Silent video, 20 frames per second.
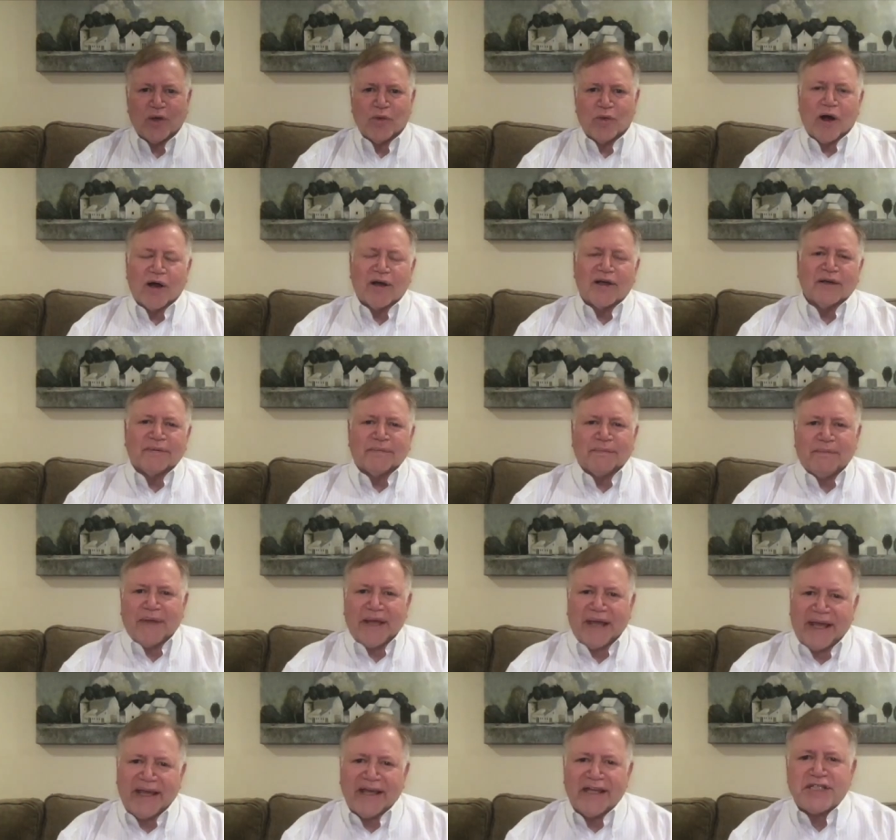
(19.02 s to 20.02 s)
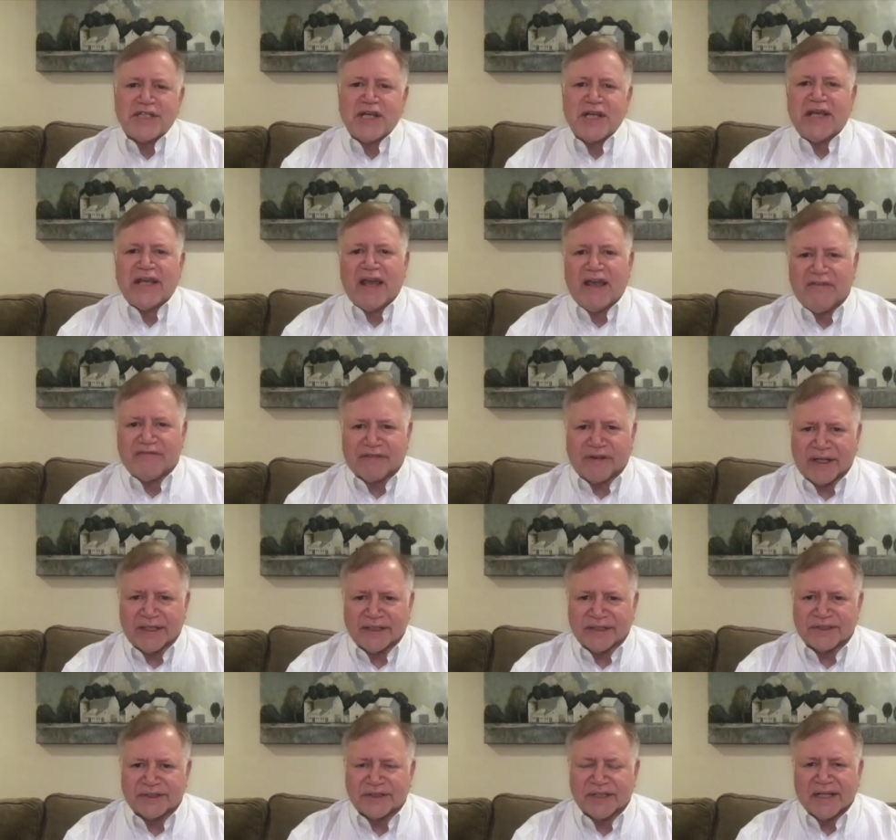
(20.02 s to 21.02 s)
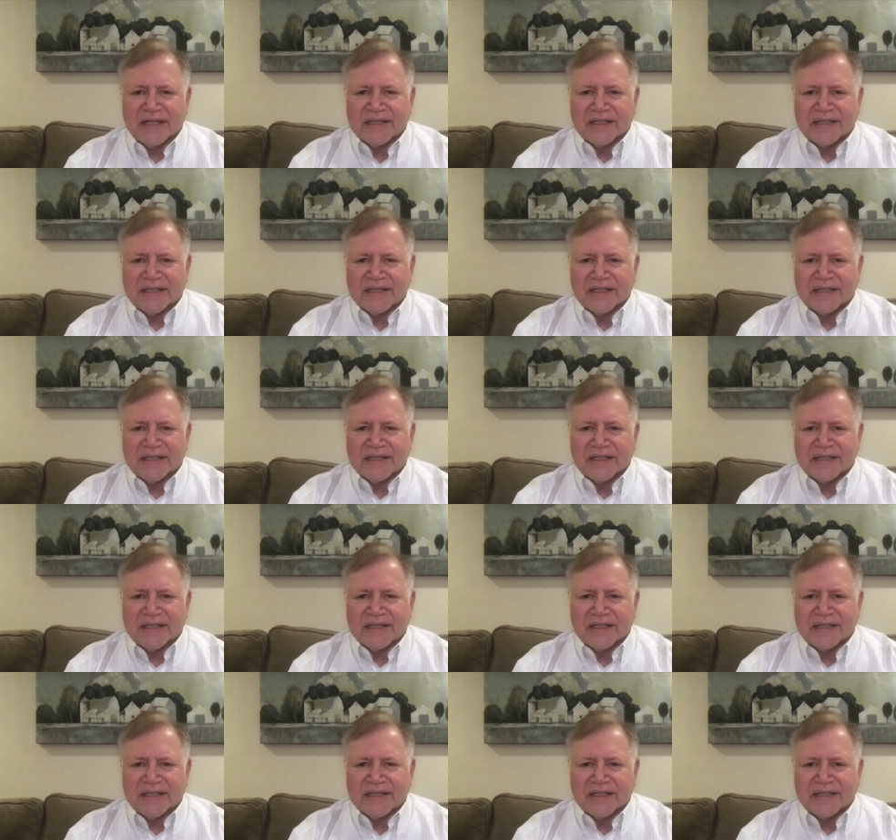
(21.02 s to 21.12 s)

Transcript: Welcome, HAA friends,